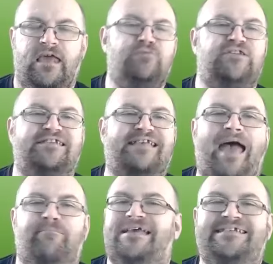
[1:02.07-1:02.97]
It was a
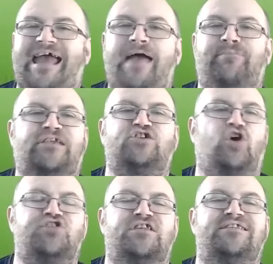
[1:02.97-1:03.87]
scam that has
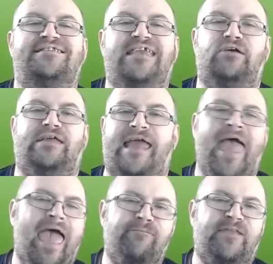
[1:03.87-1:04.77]
cost us dearly.
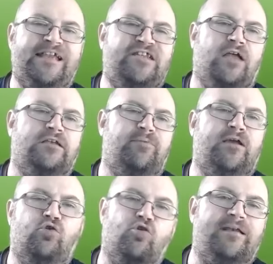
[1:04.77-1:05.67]
Everything done to
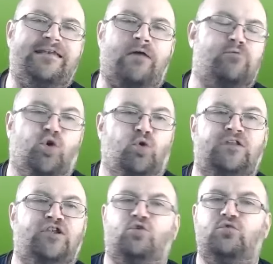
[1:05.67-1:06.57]
bring Corbyn down was all
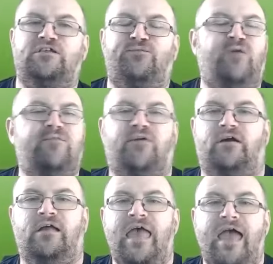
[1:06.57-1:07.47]
in the Tories'
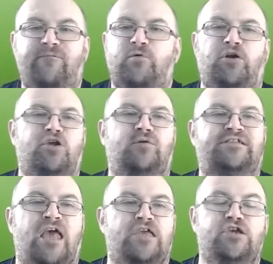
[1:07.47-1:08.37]
favour. Everyone who
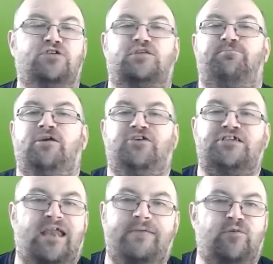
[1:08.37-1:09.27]
has used
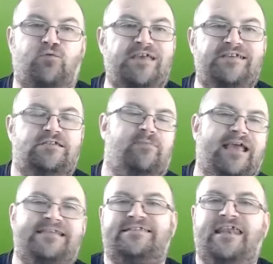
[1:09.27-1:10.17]
spurious claims of racism
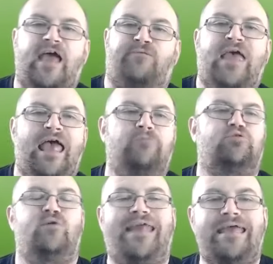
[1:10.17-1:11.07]
against the left
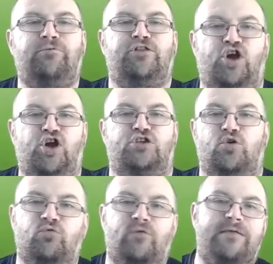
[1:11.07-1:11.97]
helped to enable the hurt
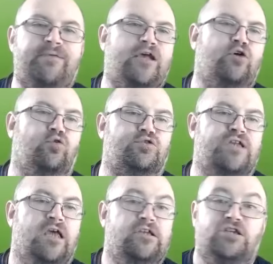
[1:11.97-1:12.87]
already being
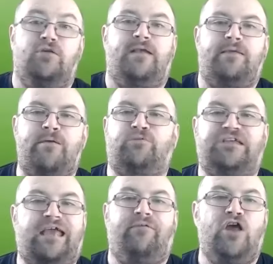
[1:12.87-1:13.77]
caused to too many people
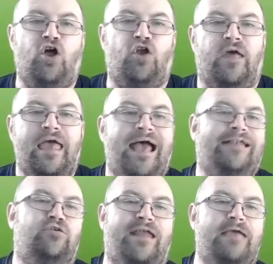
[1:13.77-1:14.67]
to carry on,
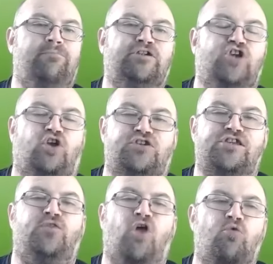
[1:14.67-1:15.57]
and to enable
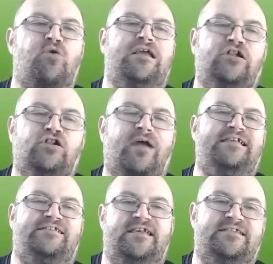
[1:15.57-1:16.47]
Johnson, the real
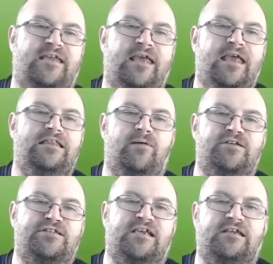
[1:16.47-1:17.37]
racist, in the
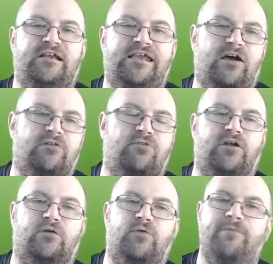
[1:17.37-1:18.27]
most sickeningly
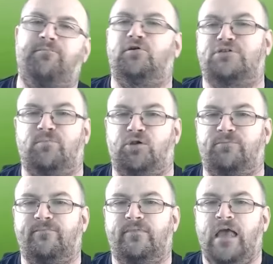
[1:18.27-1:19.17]
ironic way possible.
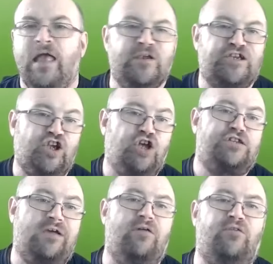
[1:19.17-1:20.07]
This
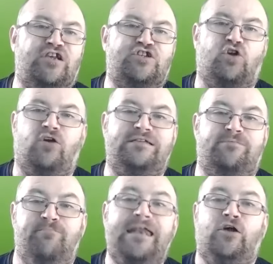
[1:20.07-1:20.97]
loss, however, exonerates
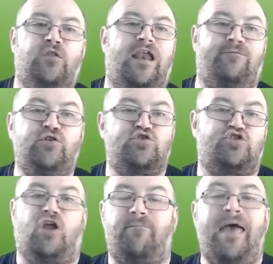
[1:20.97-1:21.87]
many on the left who
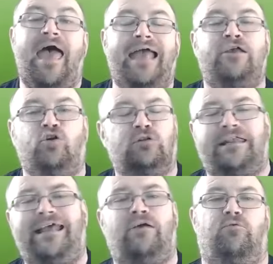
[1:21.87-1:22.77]
stood up and called
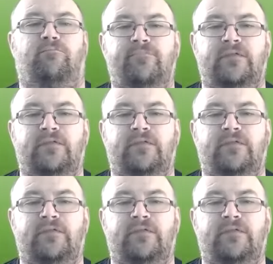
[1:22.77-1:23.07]
it out.